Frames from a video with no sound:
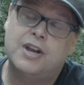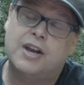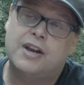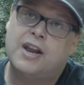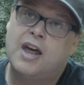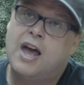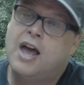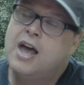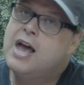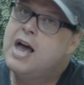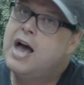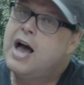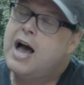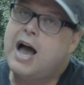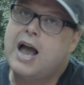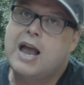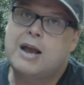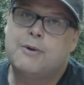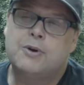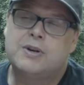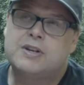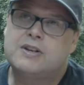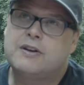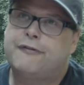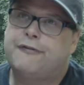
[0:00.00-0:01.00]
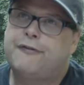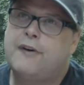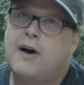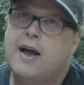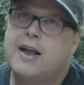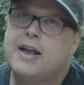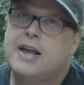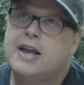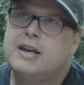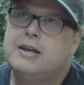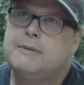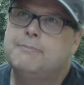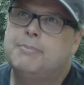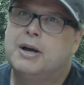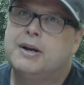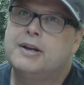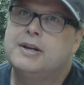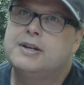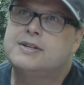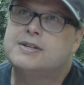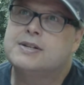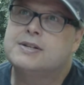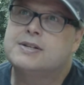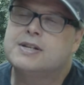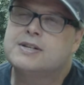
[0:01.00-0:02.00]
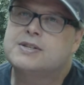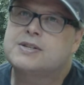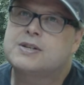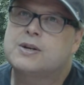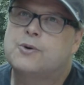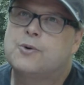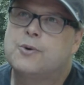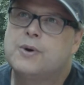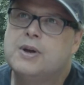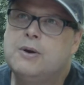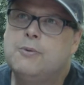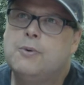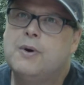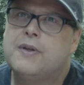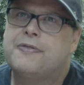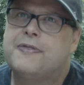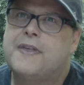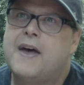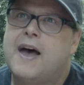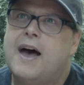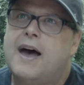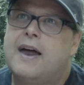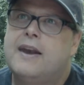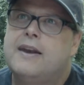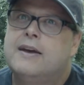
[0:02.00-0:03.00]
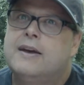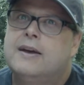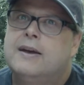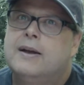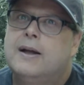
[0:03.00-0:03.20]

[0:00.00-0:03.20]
and I would defy anybody to disagree with that.